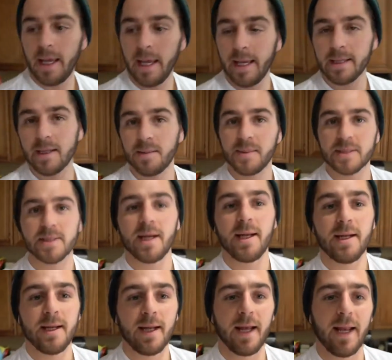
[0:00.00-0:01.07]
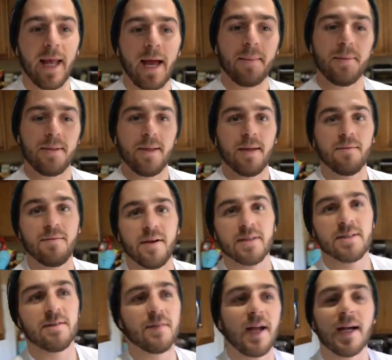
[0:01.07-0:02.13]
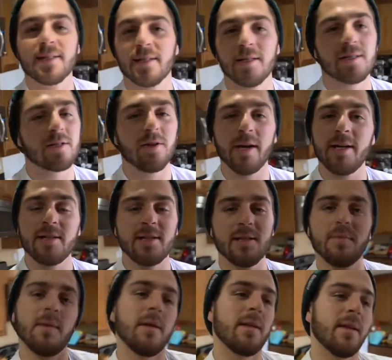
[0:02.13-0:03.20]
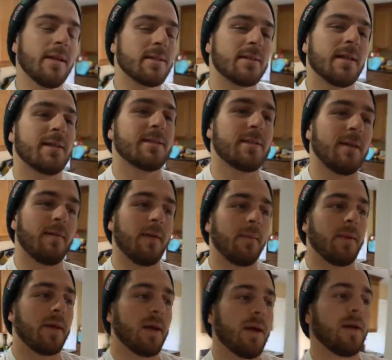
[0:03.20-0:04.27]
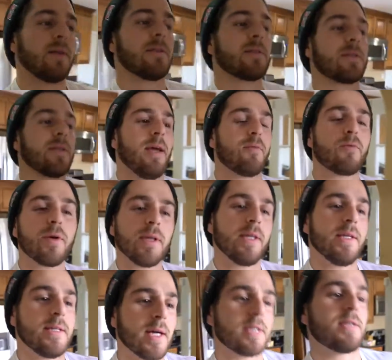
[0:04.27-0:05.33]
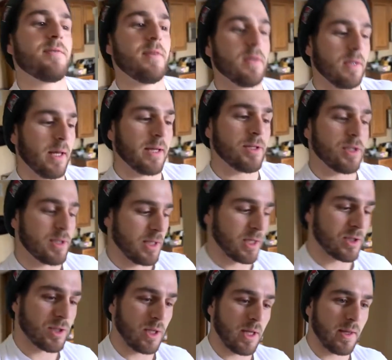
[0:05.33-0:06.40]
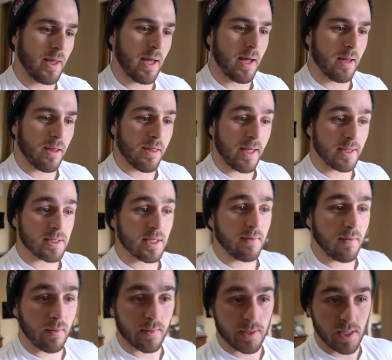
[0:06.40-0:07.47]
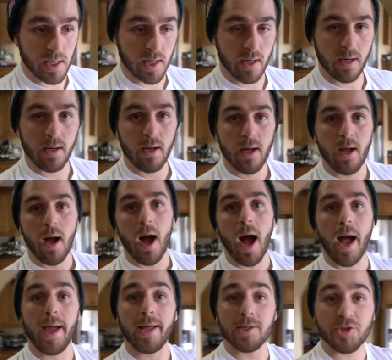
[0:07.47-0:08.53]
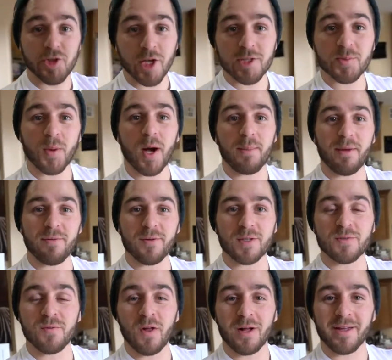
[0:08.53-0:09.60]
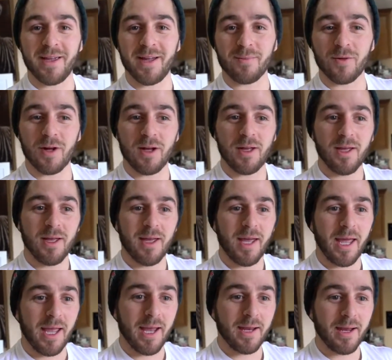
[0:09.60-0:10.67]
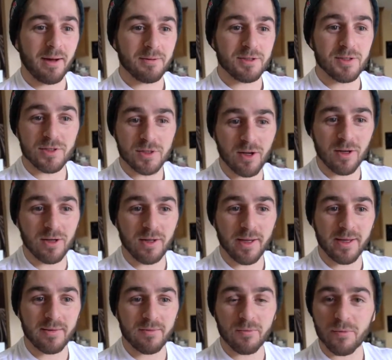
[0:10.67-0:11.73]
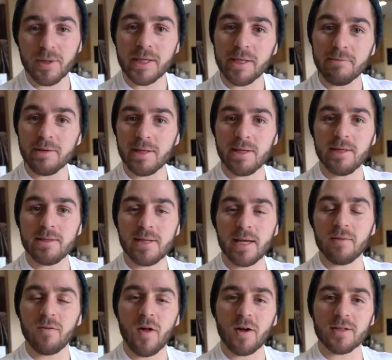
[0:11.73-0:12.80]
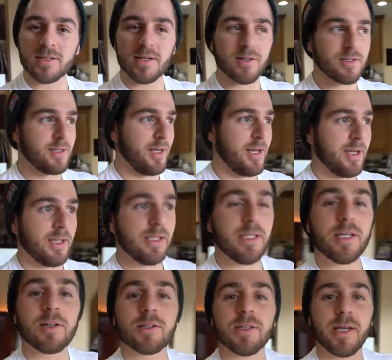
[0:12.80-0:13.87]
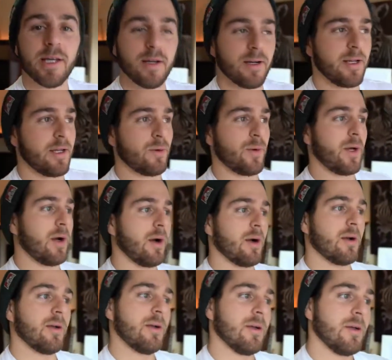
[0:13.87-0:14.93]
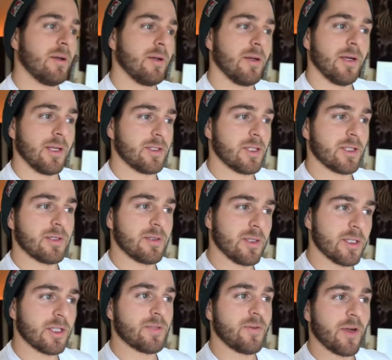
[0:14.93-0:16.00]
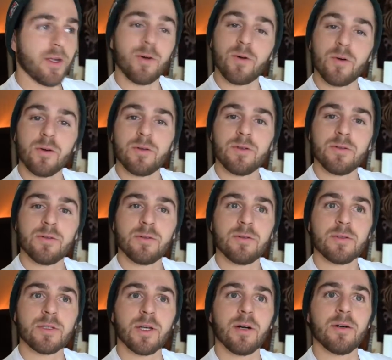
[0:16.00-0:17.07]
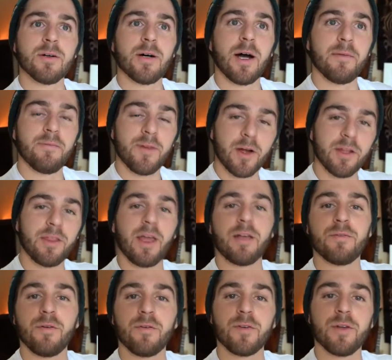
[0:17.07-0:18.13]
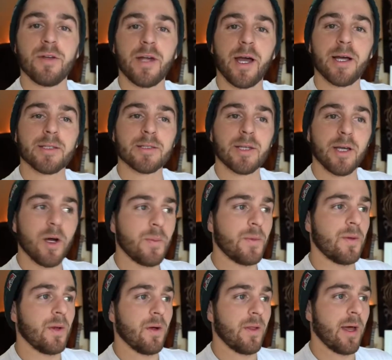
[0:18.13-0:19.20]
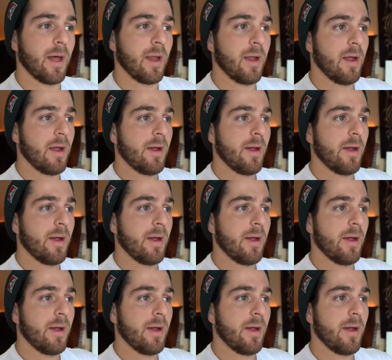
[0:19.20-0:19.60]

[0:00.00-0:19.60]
And I'm excited and happy and festive. Guys, it's crazy to me that it's Thanksgiving, because it really does feel like just yesterday that Thanksgiving was here. I had just bought my first vlog camera, and I was just starting to like really, really take vlogging seriously. And a year later, here we are. It's just very cool. So I'm very thankful for you guys. I hope you know that.